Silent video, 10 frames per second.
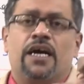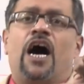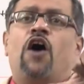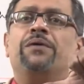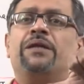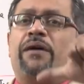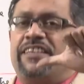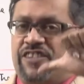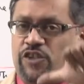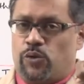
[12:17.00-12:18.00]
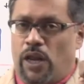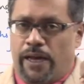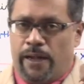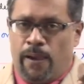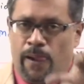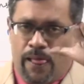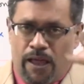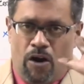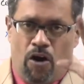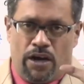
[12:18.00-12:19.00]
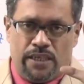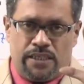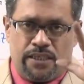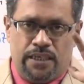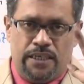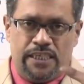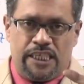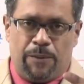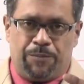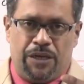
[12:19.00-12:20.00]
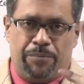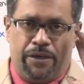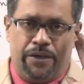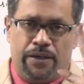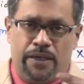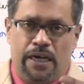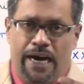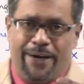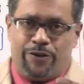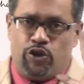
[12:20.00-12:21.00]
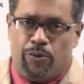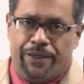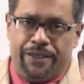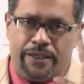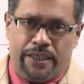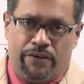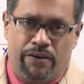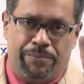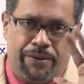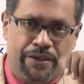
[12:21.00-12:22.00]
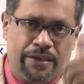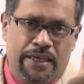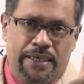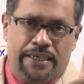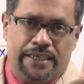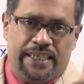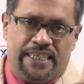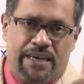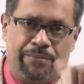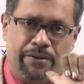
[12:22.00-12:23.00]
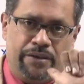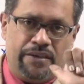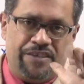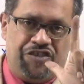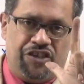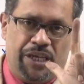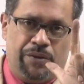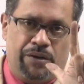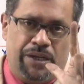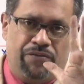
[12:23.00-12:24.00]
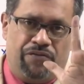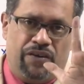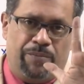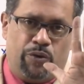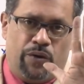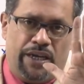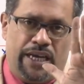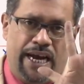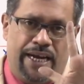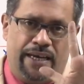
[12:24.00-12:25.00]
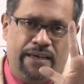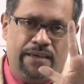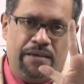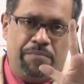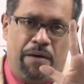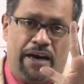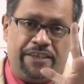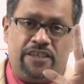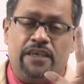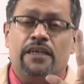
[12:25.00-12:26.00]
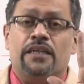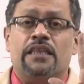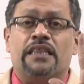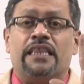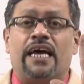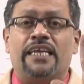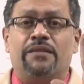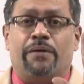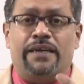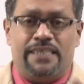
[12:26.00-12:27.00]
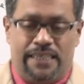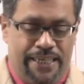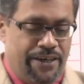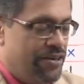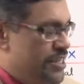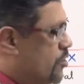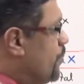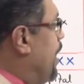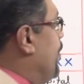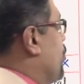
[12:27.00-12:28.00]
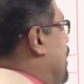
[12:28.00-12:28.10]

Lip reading: how many months? July, August, September, October, November, December, January, February and March. 9 months interest we have to